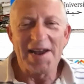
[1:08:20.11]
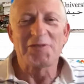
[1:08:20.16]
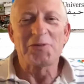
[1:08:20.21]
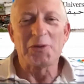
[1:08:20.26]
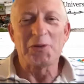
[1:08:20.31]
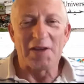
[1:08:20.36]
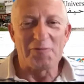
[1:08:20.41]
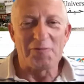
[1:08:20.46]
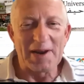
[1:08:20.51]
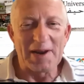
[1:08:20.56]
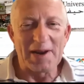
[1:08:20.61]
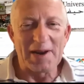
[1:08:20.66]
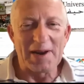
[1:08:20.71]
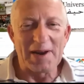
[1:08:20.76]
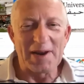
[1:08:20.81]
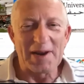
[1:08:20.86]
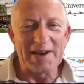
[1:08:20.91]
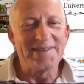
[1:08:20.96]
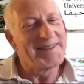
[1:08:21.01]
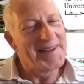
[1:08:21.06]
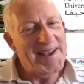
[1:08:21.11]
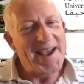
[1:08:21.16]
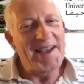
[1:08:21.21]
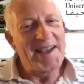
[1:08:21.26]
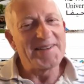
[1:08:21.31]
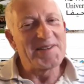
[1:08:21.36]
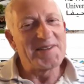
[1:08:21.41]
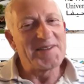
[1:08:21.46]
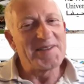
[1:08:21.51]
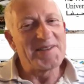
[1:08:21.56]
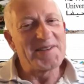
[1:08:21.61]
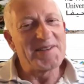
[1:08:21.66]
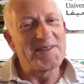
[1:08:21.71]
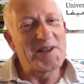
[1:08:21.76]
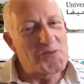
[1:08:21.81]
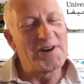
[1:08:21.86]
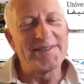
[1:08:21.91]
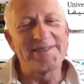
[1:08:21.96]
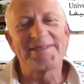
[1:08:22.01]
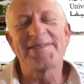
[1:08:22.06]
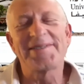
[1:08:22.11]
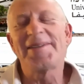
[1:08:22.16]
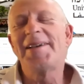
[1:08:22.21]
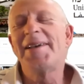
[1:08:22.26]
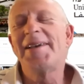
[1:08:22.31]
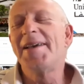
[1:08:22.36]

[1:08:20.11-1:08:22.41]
it would have been a different